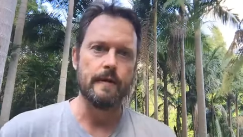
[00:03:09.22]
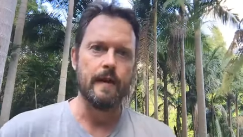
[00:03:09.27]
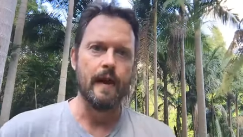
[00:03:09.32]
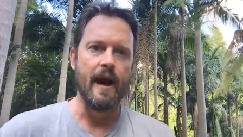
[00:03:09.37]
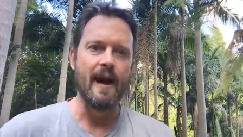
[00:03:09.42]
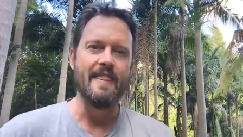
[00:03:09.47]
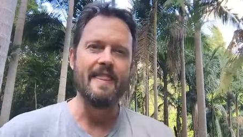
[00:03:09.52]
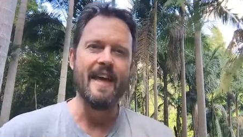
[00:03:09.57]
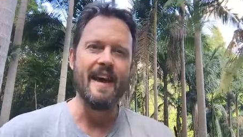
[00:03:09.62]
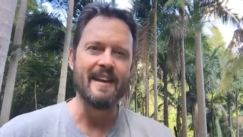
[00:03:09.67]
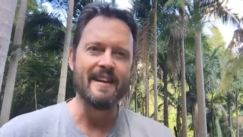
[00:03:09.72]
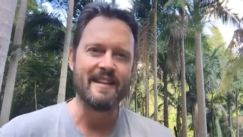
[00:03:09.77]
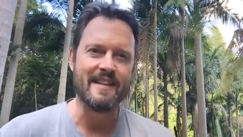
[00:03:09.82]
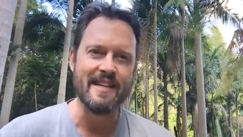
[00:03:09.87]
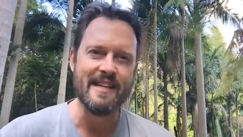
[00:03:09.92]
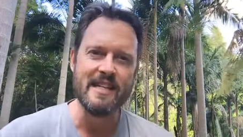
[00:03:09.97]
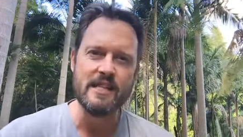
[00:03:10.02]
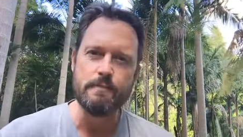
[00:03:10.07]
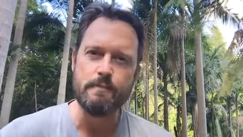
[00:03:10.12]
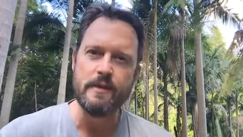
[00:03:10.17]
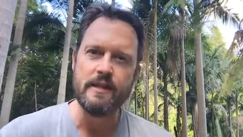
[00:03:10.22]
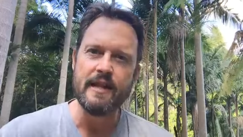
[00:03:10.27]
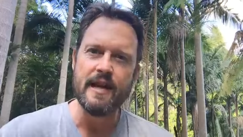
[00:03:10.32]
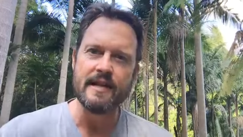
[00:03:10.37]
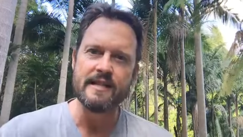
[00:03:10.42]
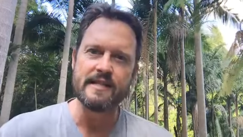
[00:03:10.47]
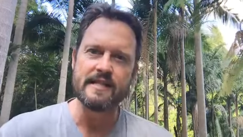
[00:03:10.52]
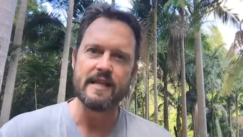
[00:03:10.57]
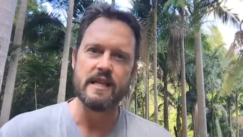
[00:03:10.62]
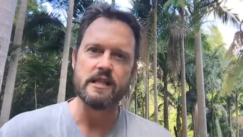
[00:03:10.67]
And that gives me
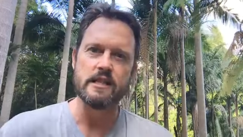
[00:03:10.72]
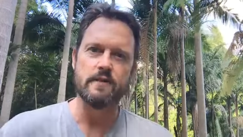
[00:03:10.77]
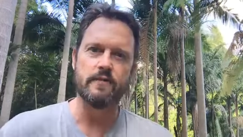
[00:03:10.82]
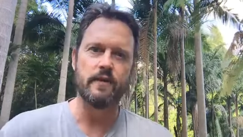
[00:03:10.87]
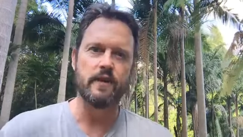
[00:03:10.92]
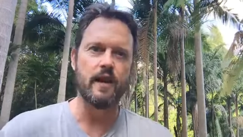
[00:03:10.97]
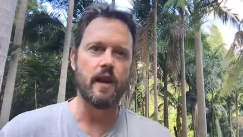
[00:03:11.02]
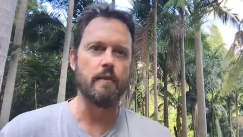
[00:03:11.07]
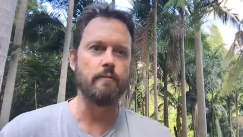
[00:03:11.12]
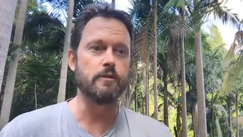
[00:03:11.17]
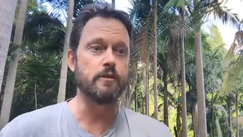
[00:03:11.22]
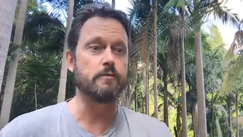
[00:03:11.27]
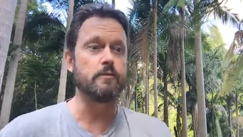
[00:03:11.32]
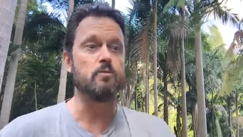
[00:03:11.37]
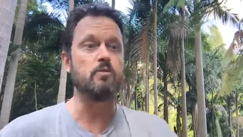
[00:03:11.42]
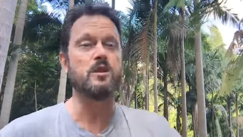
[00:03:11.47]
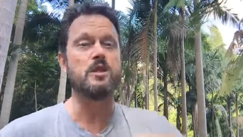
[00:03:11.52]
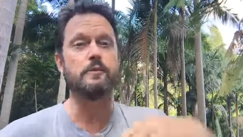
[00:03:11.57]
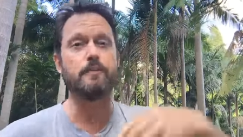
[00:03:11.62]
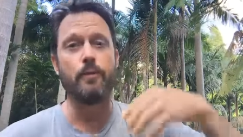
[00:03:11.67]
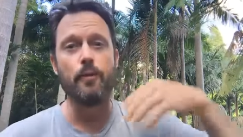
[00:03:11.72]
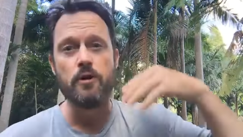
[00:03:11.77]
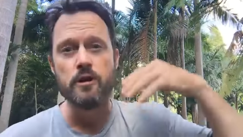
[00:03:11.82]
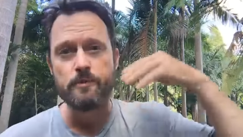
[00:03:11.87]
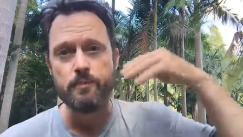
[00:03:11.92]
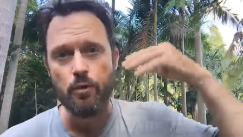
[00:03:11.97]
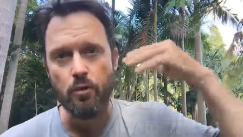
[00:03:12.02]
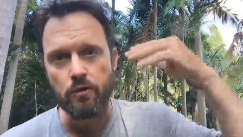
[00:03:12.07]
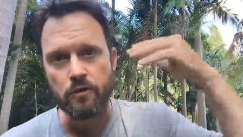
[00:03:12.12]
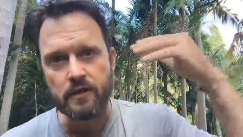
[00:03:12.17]
that sense of accomplishment, which
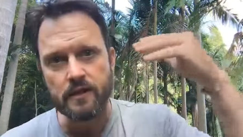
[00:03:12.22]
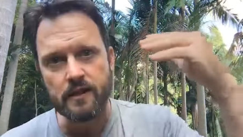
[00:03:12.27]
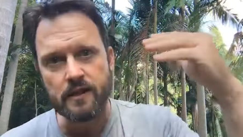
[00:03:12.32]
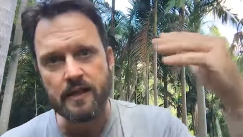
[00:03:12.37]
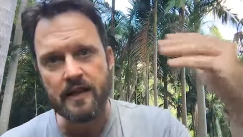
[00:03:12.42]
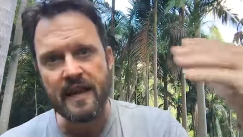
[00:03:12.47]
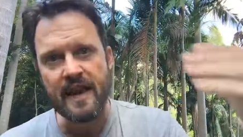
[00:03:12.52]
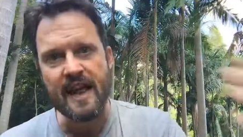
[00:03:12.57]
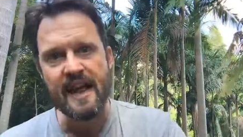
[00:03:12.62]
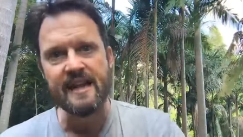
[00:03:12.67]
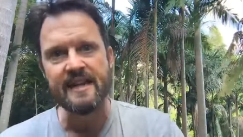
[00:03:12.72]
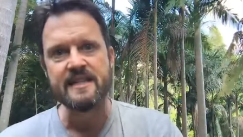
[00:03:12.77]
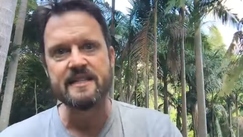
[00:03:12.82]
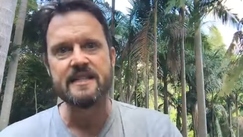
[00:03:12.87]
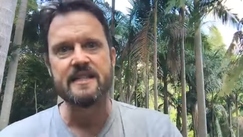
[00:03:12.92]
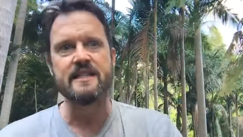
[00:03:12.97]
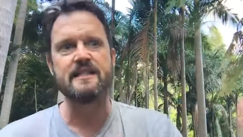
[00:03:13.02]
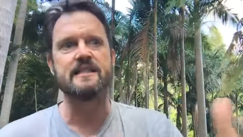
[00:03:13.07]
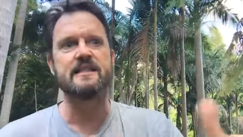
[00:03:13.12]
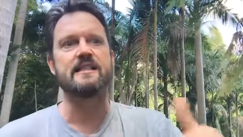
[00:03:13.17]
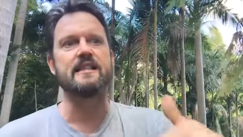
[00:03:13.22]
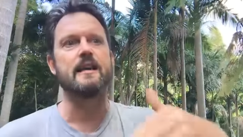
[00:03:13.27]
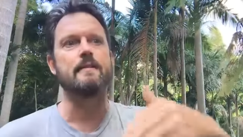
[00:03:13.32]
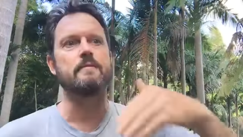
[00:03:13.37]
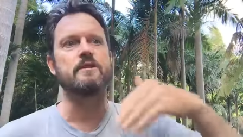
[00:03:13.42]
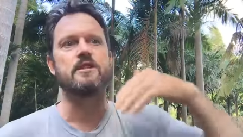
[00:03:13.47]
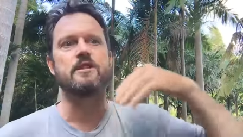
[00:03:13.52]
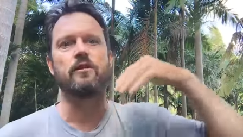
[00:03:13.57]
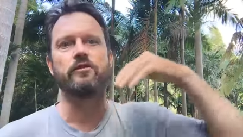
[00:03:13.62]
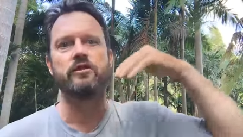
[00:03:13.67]
spurs me on to the next thing to take
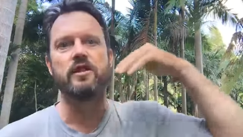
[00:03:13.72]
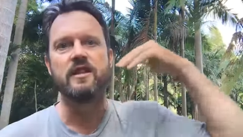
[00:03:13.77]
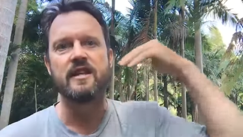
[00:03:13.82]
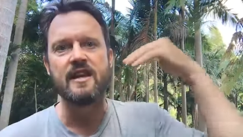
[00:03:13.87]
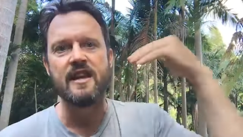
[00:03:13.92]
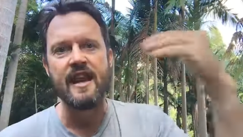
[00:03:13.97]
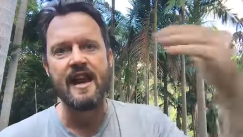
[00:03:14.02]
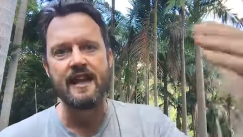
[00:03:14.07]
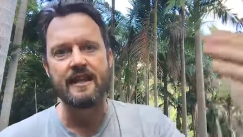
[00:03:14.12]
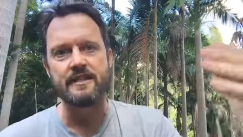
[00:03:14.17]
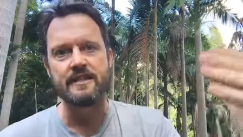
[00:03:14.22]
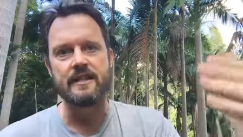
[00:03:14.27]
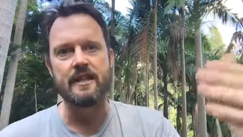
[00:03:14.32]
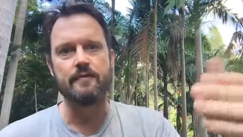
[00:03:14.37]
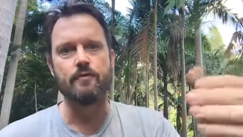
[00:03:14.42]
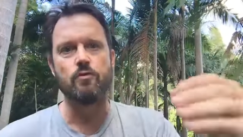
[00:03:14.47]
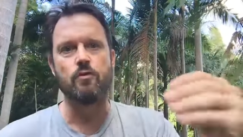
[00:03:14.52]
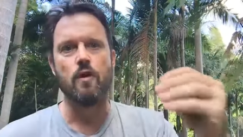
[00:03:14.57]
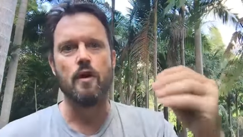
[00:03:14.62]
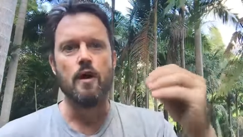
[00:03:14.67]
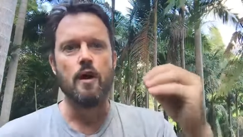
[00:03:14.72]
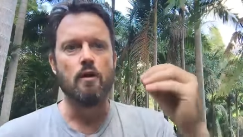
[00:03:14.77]
myself to the next level.